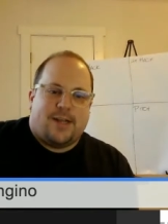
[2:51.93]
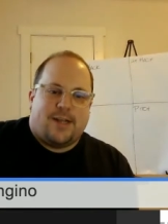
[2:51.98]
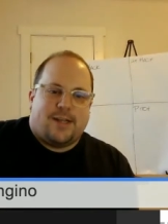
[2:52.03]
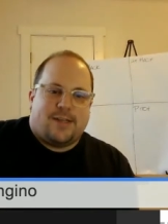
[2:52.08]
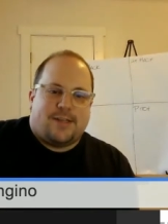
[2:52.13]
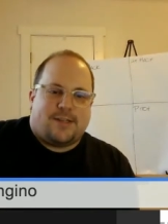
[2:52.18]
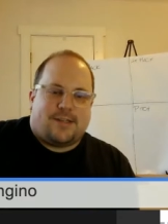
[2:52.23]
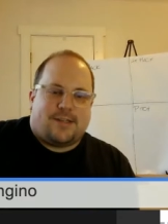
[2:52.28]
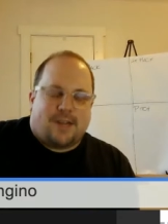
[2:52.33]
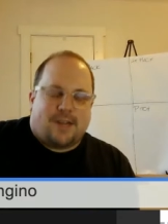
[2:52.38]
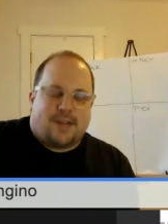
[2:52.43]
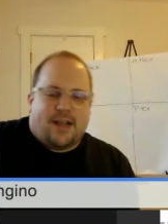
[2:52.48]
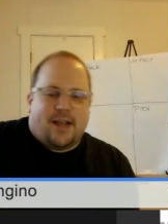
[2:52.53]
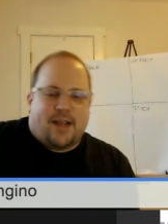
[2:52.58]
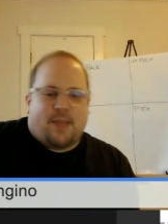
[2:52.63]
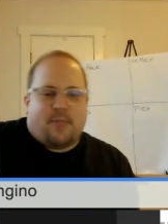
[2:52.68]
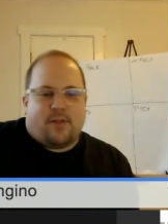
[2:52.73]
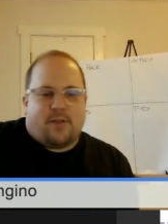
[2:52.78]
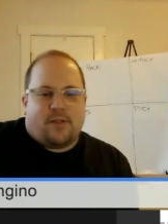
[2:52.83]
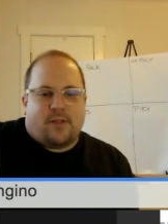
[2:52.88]
study
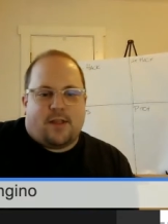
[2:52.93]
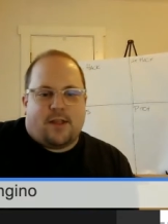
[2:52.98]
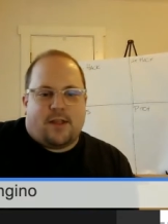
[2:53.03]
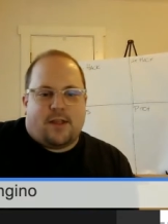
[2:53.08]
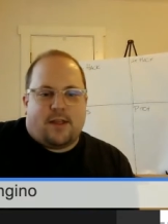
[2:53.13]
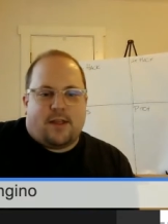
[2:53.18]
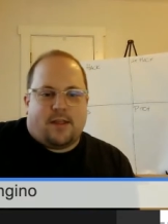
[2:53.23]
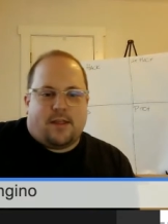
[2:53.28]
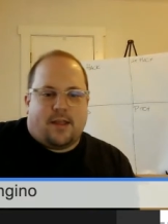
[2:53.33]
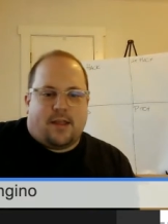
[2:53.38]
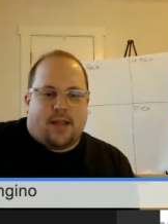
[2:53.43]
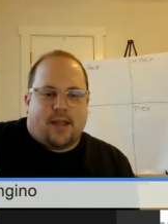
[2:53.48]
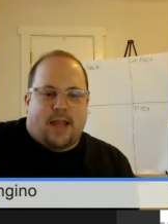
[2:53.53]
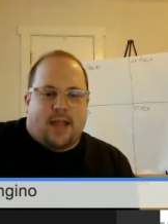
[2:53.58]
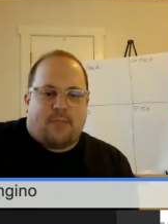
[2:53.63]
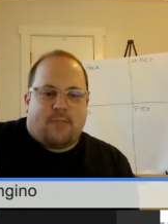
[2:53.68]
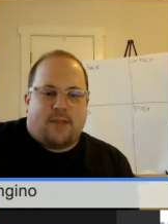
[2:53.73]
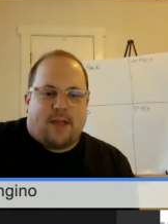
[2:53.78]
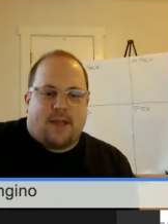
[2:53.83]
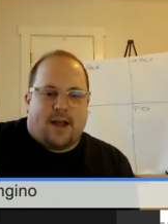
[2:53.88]
up on the
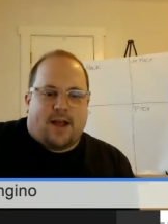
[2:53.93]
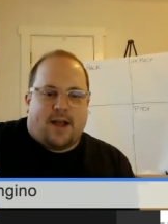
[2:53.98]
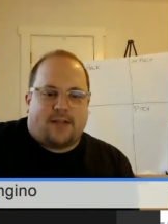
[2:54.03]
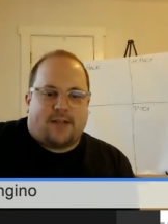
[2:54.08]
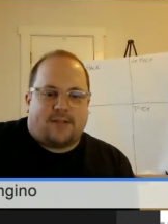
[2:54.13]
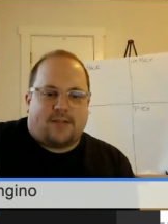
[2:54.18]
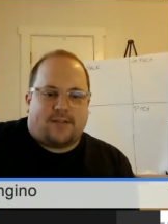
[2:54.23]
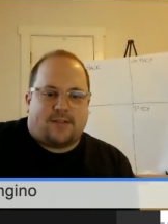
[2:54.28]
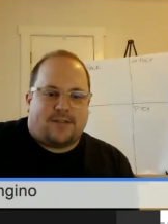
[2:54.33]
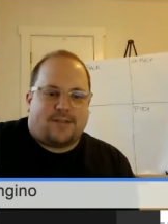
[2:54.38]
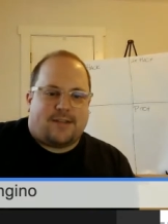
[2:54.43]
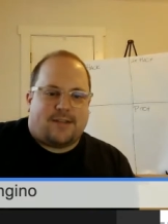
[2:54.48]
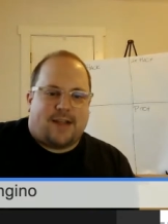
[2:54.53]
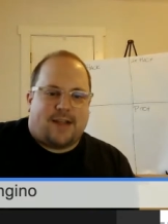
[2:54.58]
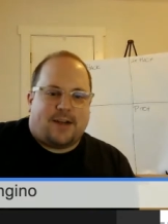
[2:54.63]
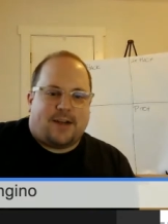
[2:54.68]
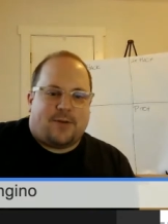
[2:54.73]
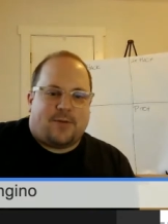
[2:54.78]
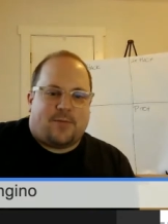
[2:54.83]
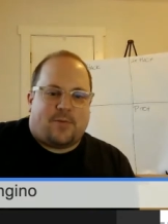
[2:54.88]
APIs and the
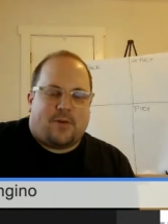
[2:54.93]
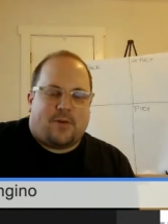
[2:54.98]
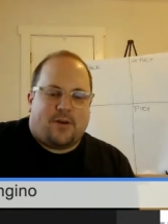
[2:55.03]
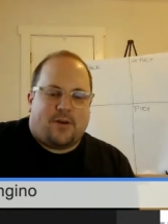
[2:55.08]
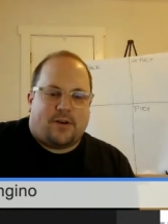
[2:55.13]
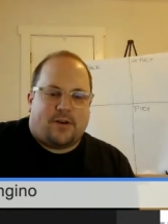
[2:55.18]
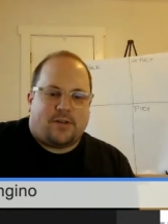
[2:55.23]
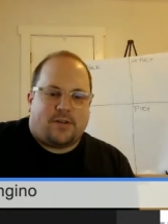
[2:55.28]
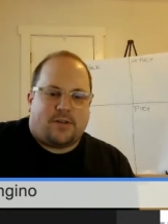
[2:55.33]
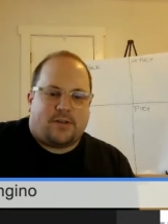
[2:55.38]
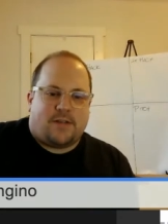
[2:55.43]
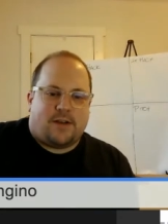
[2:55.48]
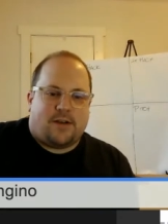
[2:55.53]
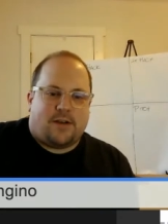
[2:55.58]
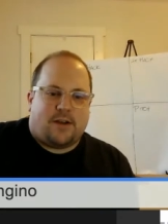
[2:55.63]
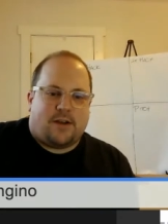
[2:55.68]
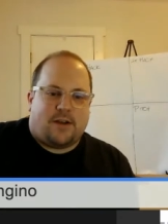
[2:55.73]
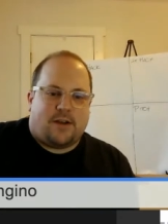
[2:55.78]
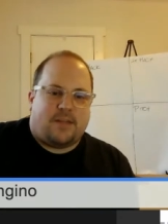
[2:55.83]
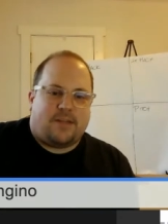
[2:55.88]
technical partners that are
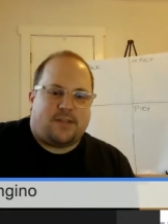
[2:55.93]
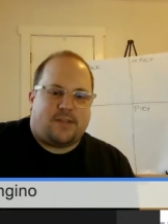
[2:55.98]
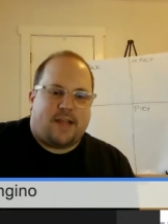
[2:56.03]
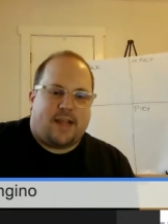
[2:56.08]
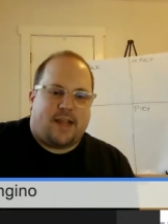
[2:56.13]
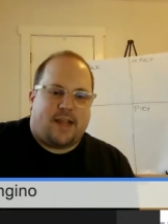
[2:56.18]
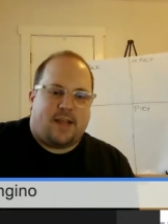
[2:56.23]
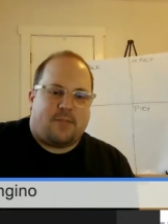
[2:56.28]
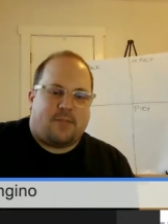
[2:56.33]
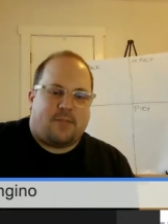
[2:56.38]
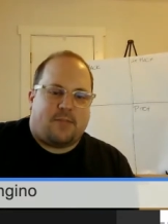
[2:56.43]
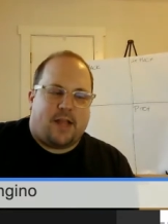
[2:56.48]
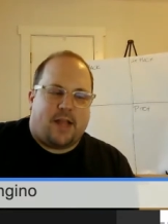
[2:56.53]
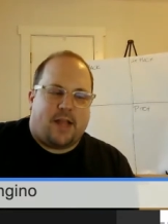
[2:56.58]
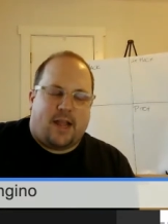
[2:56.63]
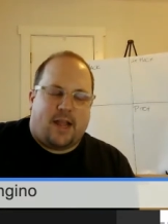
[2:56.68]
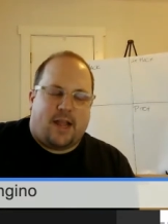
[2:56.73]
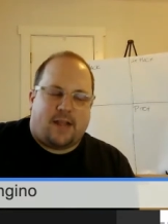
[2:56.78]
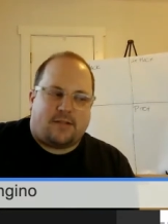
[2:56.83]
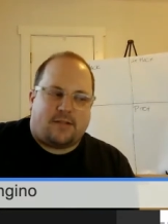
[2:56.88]
going to be taking
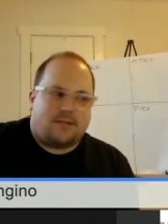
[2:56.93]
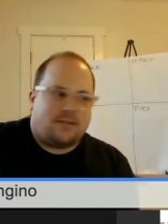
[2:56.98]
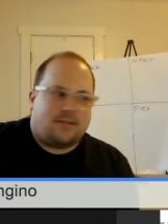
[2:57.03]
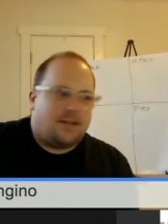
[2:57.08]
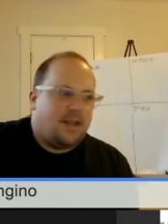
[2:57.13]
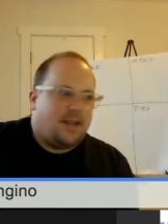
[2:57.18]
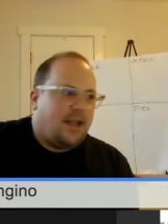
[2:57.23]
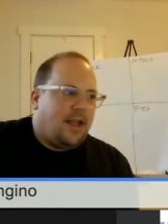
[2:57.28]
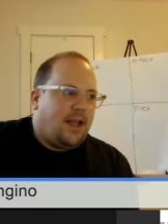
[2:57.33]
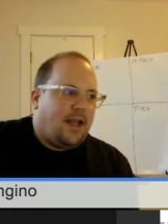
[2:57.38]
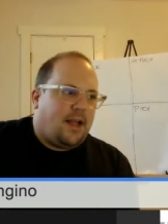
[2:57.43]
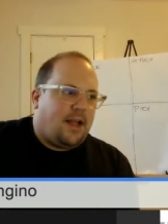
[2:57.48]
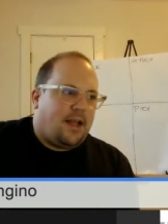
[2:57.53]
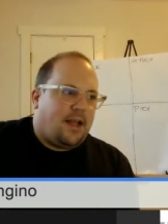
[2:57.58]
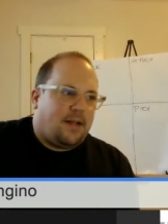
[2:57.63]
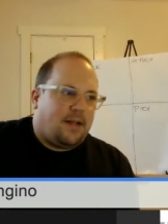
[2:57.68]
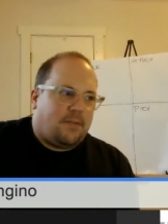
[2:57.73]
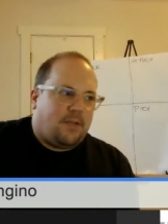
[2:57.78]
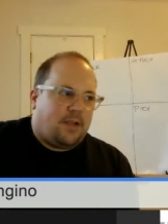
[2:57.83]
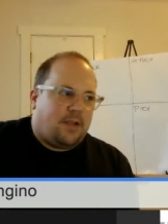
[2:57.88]
place?
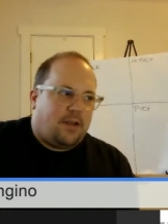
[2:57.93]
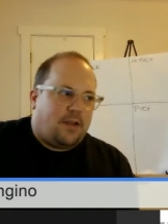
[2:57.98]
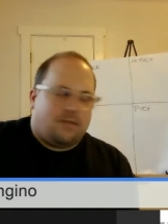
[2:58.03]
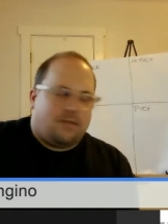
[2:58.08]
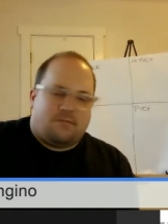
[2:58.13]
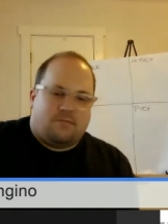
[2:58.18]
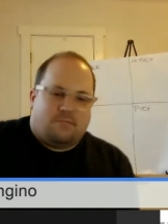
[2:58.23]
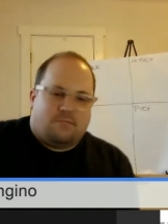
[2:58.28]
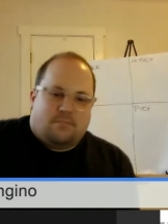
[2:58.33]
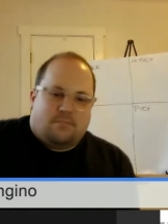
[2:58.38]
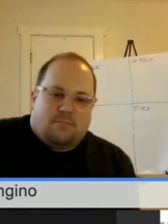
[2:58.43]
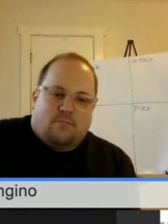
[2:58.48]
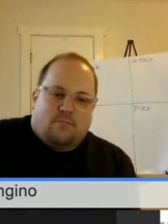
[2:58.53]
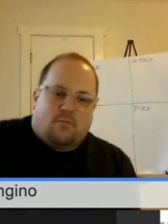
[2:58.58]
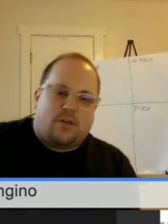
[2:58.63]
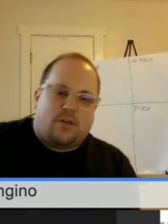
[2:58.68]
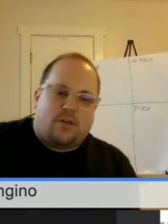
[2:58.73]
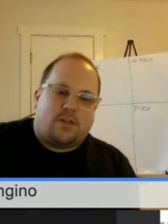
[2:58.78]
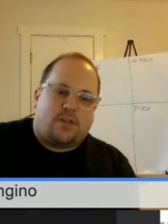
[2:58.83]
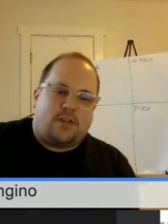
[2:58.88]

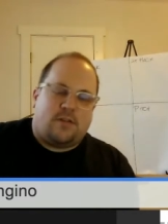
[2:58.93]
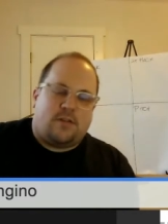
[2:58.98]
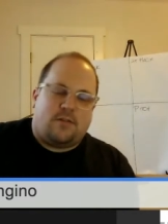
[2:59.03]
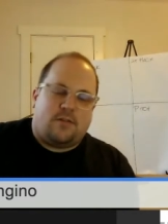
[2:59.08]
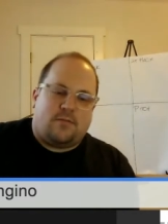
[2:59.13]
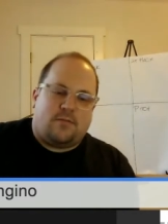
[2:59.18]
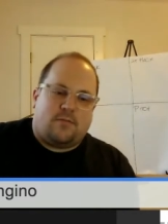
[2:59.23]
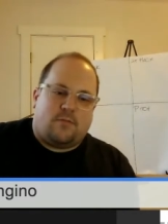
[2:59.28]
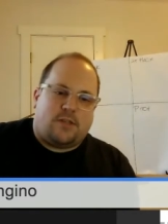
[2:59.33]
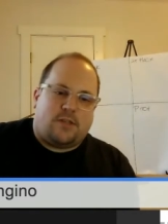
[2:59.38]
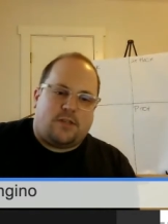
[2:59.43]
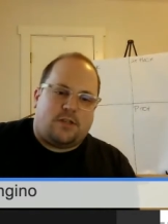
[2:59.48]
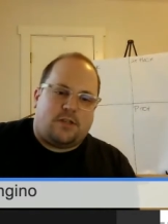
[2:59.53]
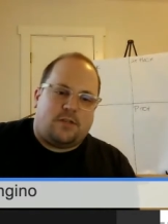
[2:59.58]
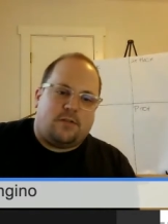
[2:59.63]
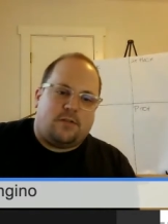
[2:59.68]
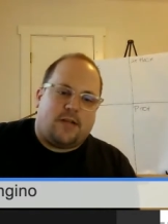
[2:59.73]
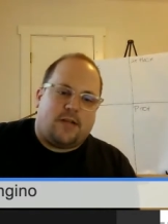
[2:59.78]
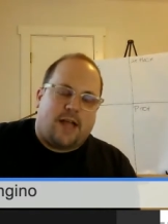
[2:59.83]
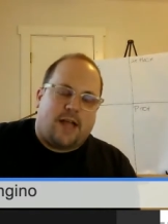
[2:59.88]
What do you
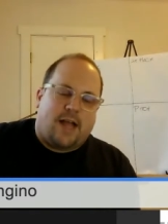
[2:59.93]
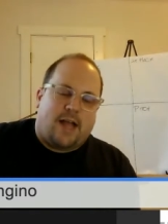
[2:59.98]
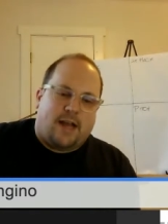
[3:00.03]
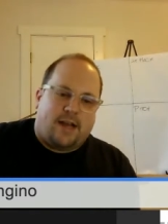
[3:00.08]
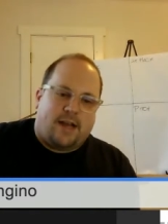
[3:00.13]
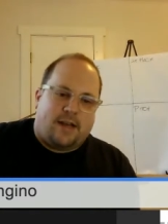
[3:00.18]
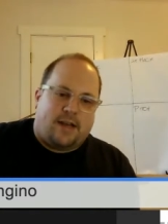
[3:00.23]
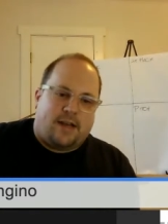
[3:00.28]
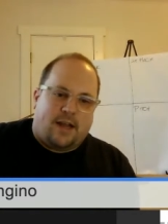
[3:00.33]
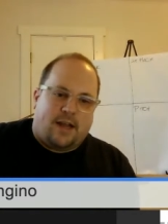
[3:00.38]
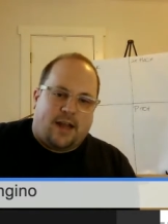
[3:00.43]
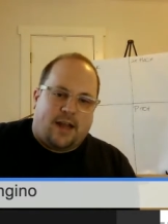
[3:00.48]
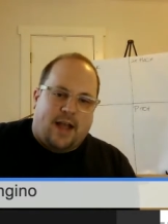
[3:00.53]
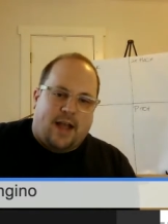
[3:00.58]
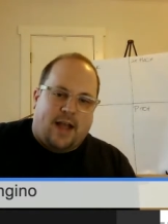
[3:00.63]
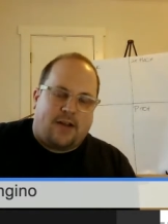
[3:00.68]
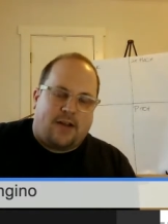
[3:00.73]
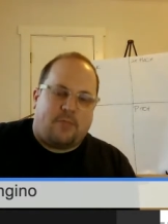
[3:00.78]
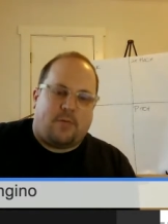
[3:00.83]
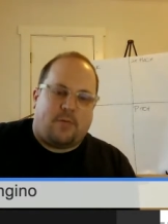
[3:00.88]
look at, and
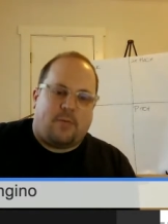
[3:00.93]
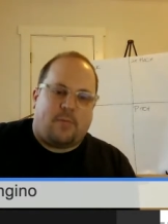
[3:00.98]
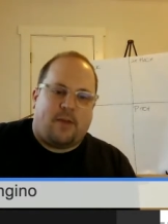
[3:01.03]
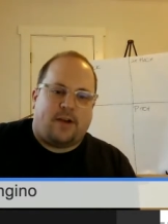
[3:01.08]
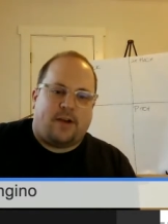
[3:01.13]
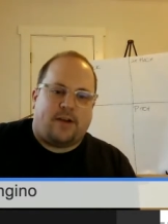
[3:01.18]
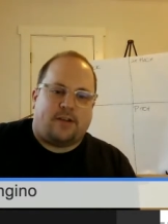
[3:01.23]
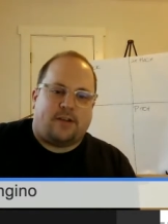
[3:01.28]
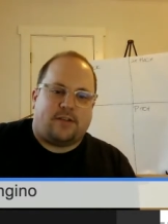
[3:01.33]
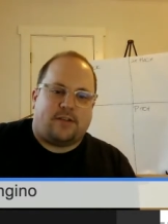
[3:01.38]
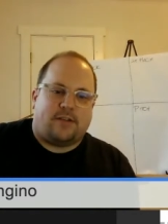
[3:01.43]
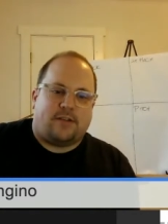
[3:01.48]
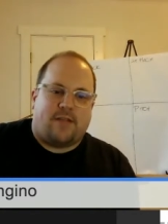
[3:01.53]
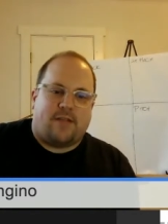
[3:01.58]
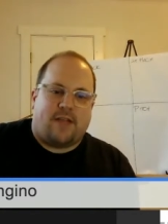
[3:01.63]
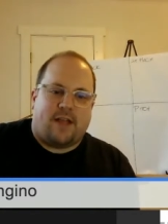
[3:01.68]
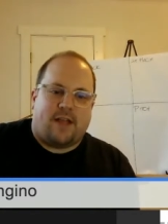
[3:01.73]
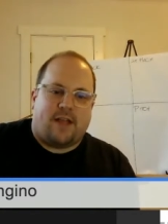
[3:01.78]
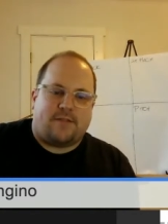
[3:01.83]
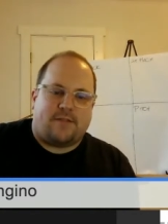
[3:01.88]
how do you prepare yourself
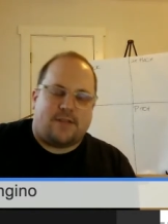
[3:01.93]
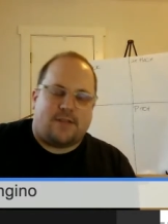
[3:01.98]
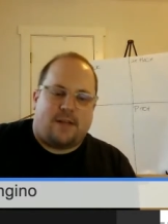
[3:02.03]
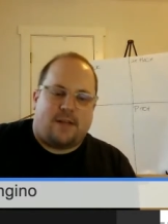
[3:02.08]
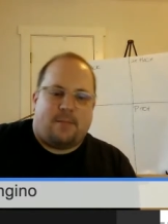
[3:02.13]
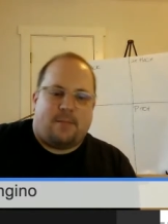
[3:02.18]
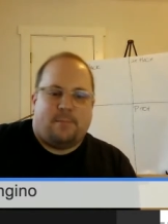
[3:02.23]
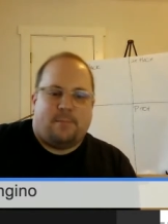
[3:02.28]
ahead of time?